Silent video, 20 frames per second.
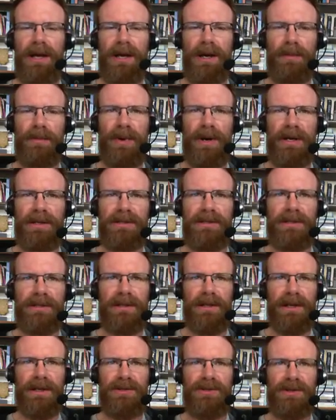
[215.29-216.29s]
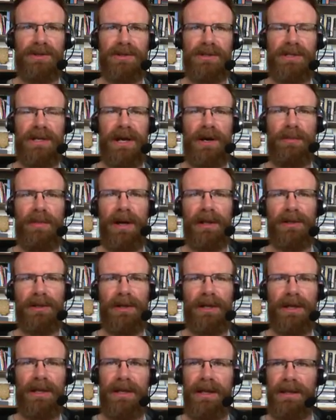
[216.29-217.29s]
Uh, but as you can tell by
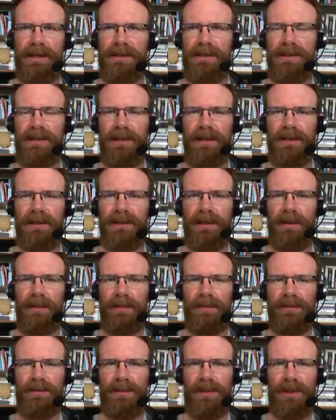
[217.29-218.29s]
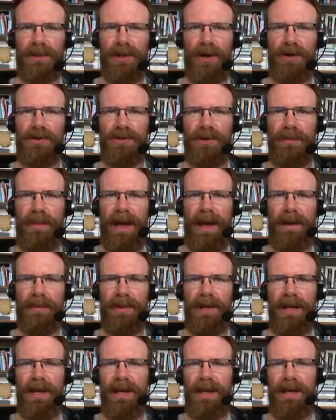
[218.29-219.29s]
looking at uh, a, um, a, larger
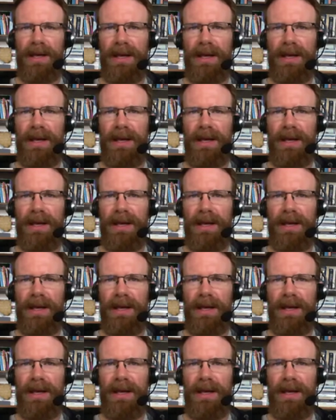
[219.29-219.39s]
map,